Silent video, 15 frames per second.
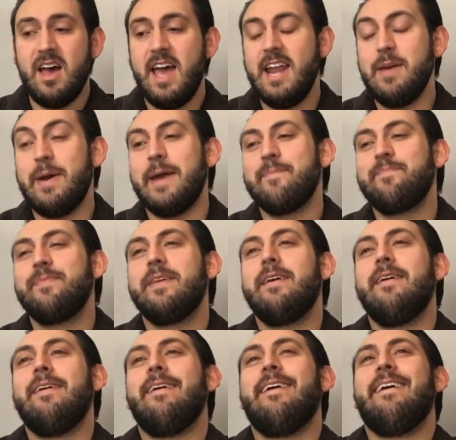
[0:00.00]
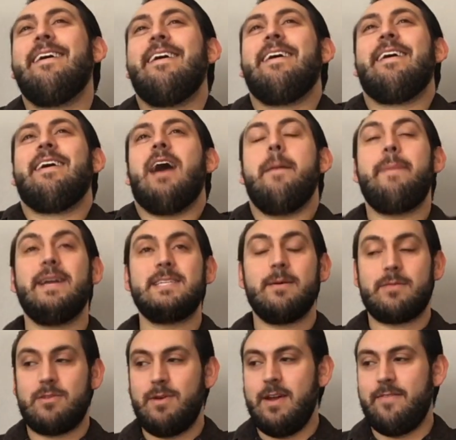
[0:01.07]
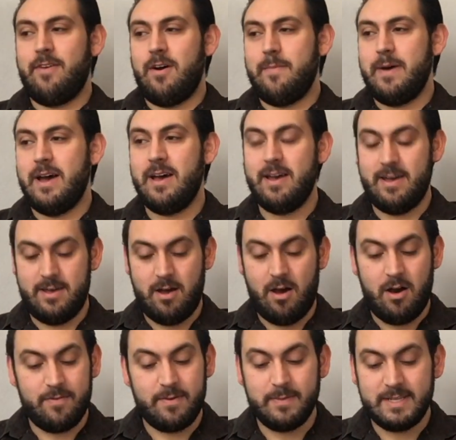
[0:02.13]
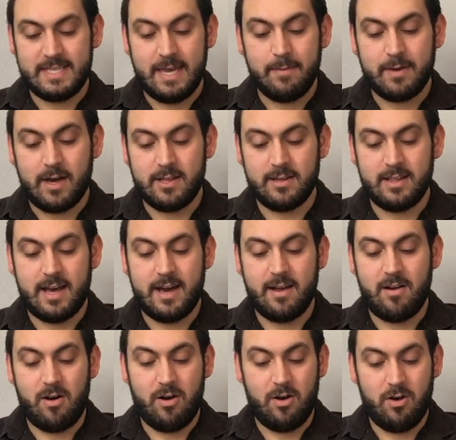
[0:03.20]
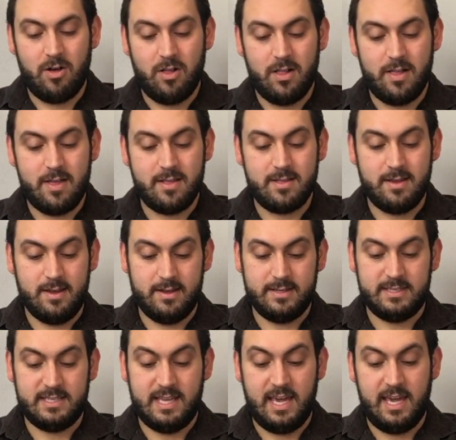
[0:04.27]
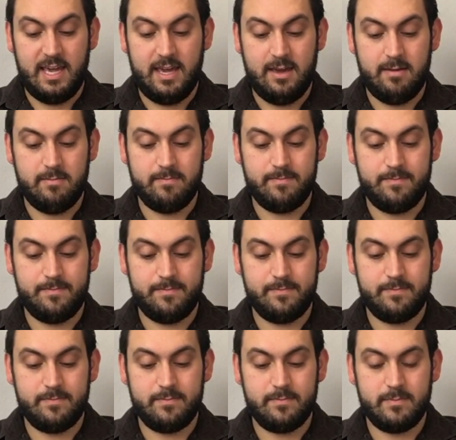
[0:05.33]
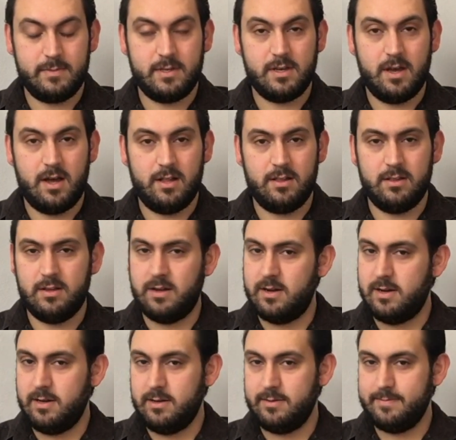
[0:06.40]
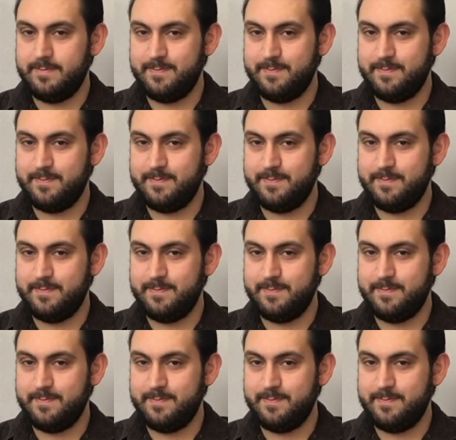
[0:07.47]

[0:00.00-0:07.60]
Anyway, I picked up 3 of them, all from the same color lot, all the same color.